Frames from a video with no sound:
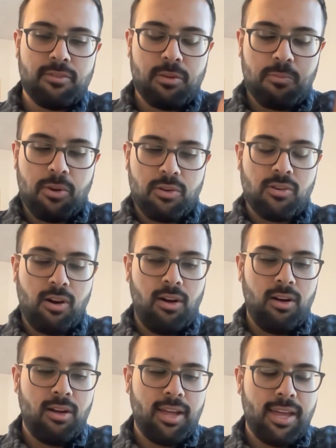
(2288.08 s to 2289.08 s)

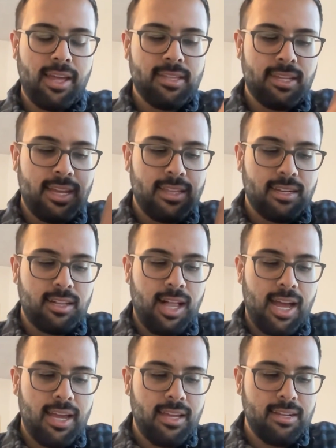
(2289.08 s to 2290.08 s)
protocol and the
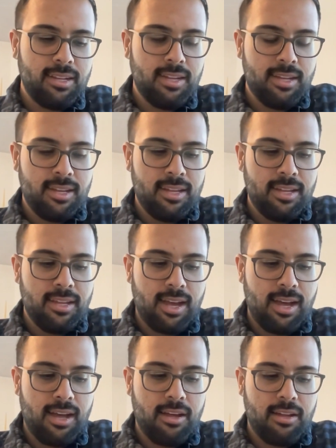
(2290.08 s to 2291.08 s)
client
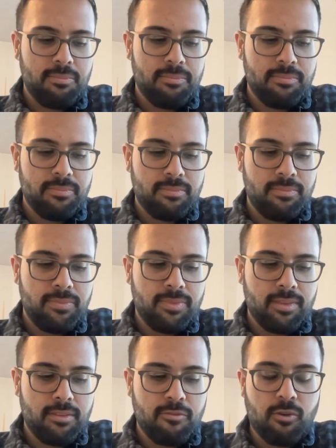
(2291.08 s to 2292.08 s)

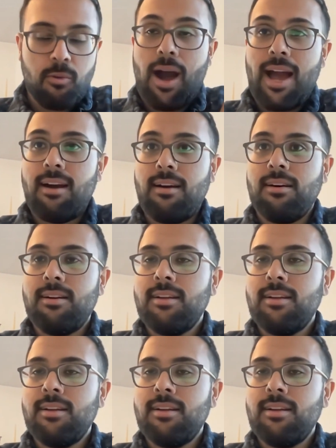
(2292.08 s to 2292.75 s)
for a while.